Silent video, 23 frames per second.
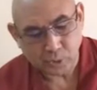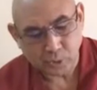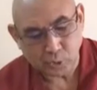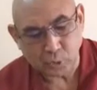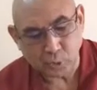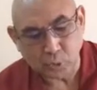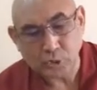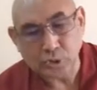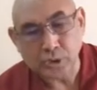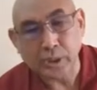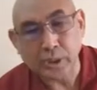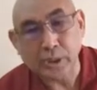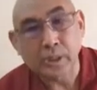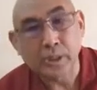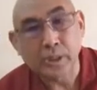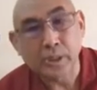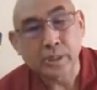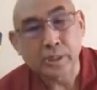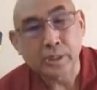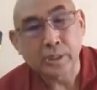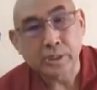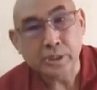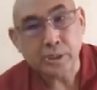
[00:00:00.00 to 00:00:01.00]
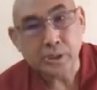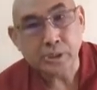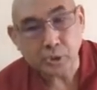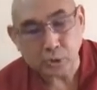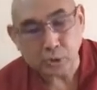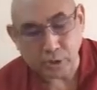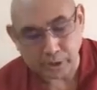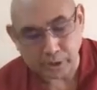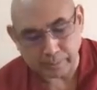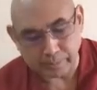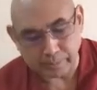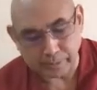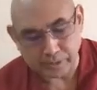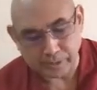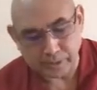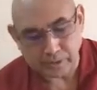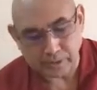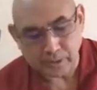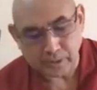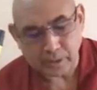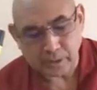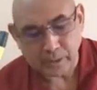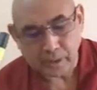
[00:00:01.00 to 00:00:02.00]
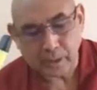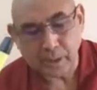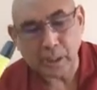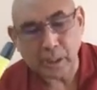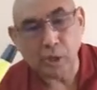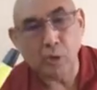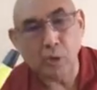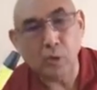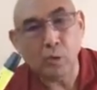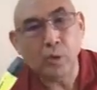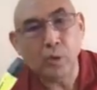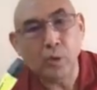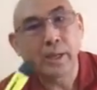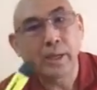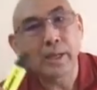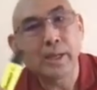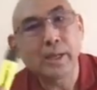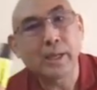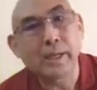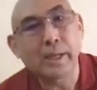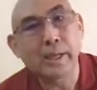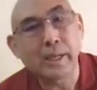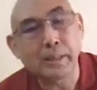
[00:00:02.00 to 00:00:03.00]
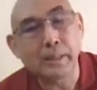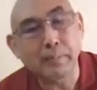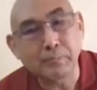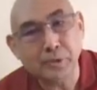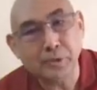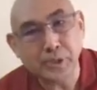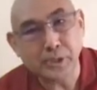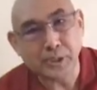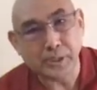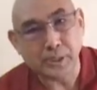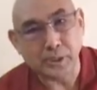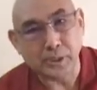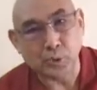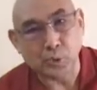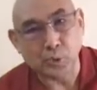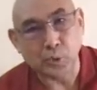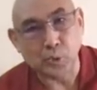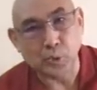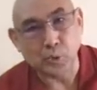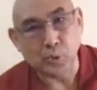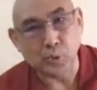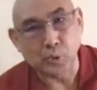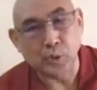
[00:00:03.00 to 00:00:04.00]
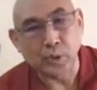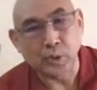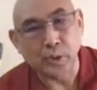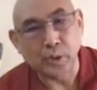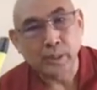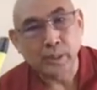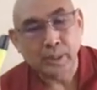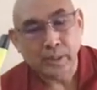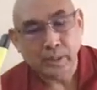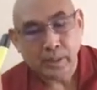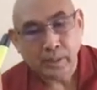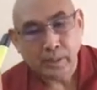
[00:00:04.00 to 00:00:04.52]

Those are synonymous. Now, emptiness also.